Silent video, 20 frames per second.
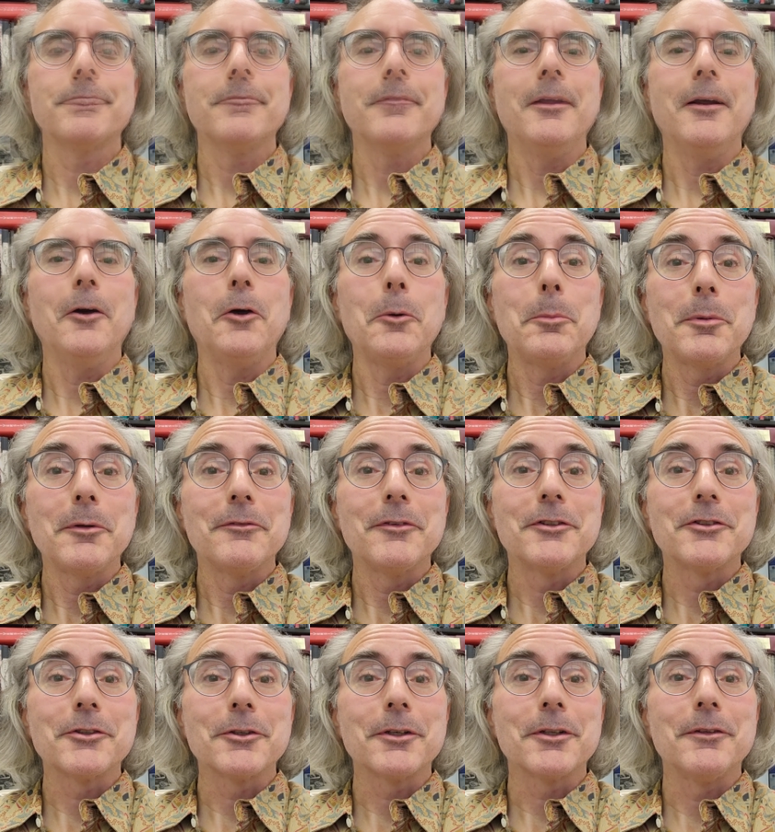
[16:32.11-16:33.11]
I hope you've
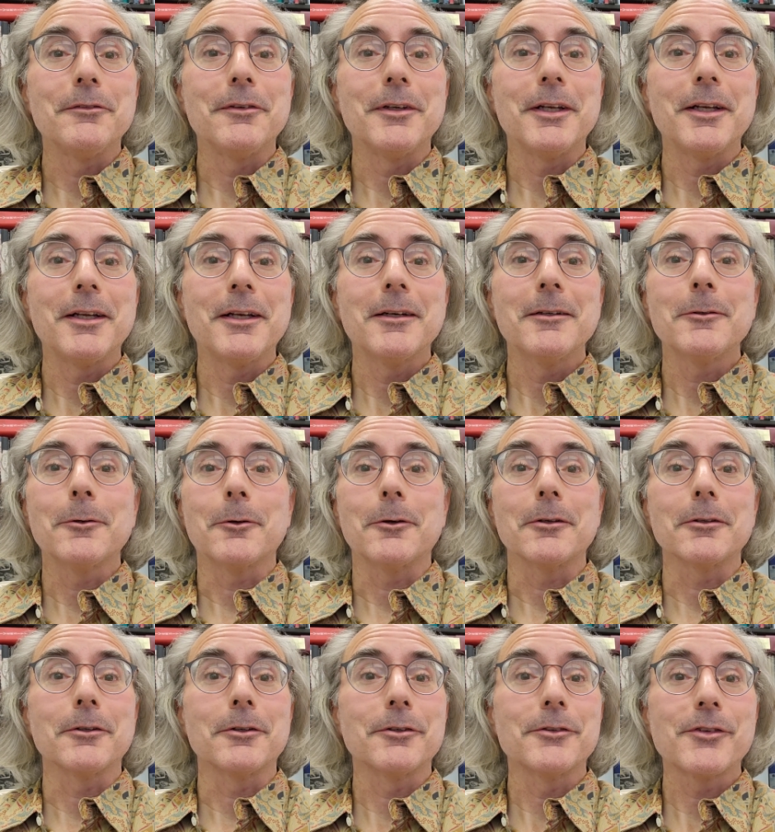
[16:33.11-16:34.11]
enjoyed the video or
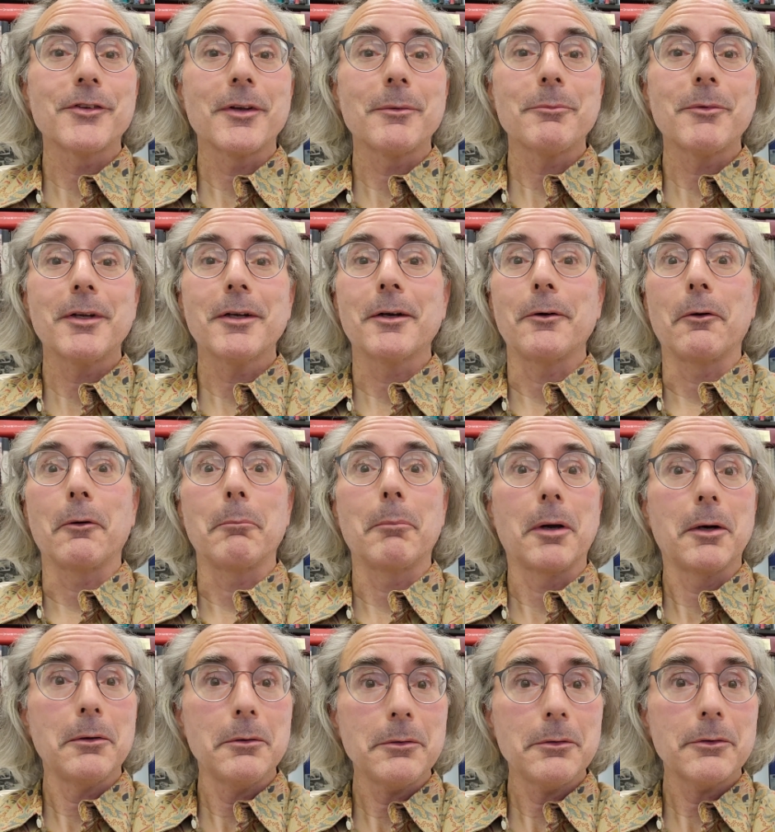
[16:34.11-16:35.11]
learned something, or
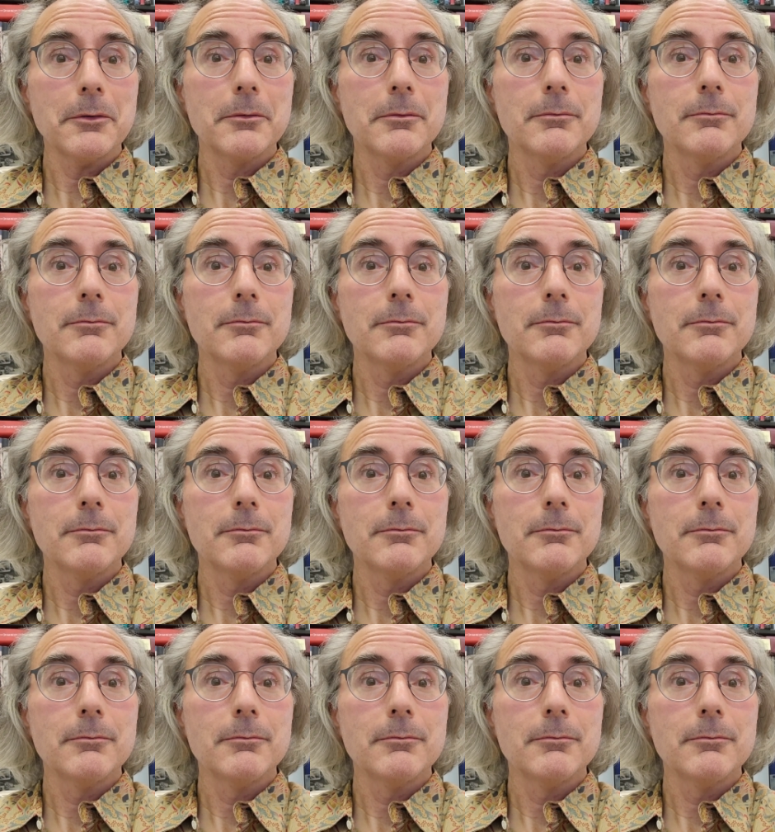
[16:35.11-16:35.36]
both,